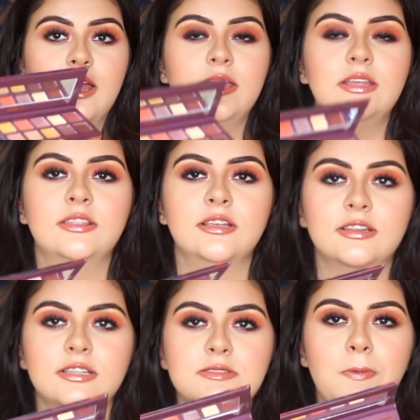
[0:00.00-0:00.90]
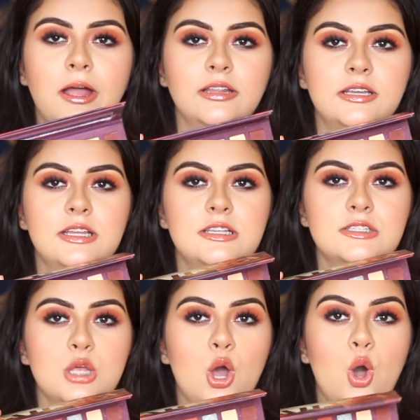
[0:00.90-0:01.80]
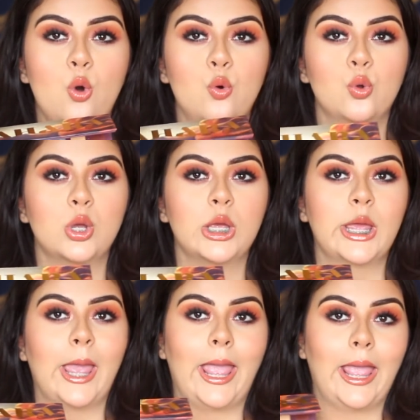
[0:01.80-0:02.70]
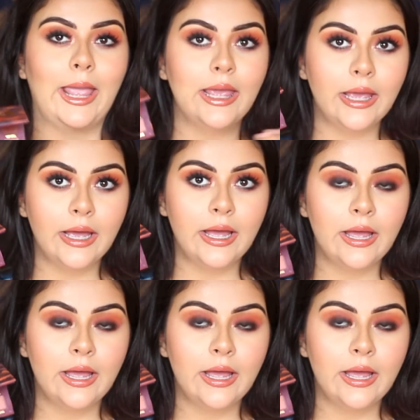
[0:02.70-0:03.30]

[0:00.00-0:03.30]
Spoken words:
I think this palette is okay.